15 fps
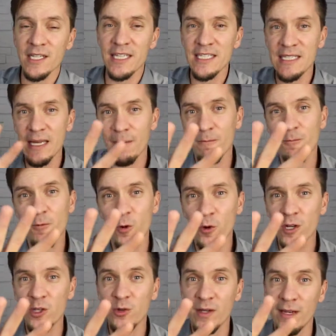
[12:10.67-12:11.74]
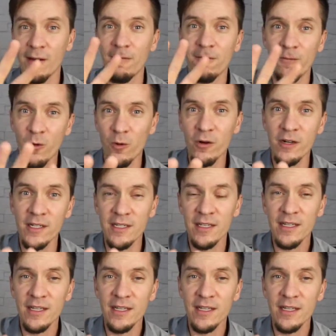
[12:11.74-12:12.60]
the step 4 you can afford,